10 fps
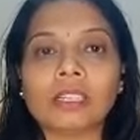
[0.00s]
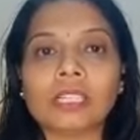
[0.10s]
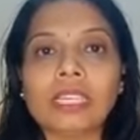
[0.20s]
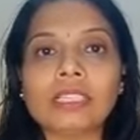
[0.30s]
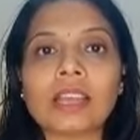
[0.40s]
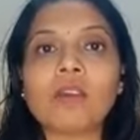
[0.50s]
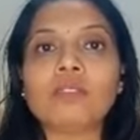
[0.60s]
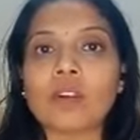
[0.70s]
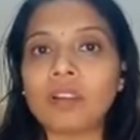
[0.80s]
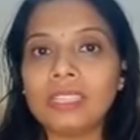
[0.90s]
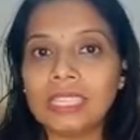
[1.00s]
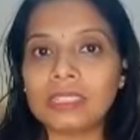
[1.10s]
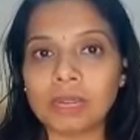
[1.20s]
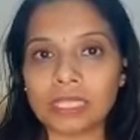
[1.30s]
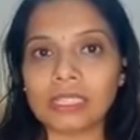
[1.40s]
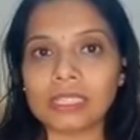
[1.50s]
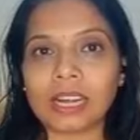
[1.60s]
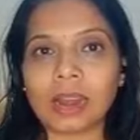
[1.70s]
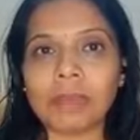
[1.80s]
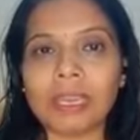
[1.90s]
ease out on these muscle
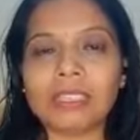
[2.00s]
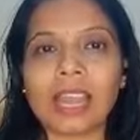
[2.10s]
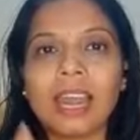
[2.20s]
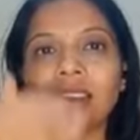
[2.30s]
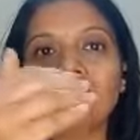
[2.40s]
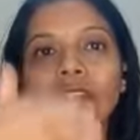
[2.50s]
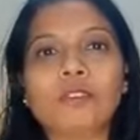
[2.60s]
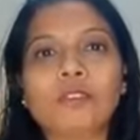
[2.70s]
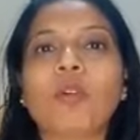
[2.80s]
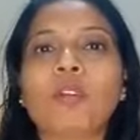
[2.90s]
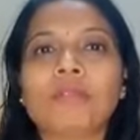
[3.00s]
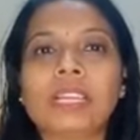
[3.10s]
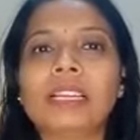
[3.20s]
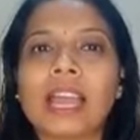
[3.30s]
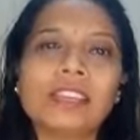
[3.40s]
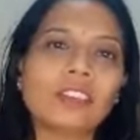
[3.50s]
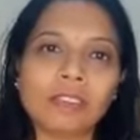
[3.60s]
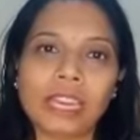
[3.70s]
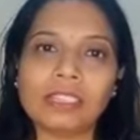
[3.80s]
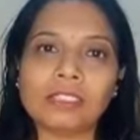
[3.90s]
crampings, and the flow will kind
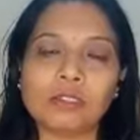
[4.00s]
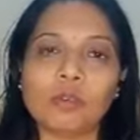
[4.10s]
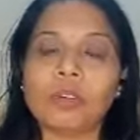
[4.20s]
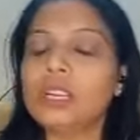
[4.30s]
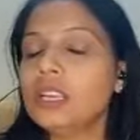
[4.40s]
of get slowed.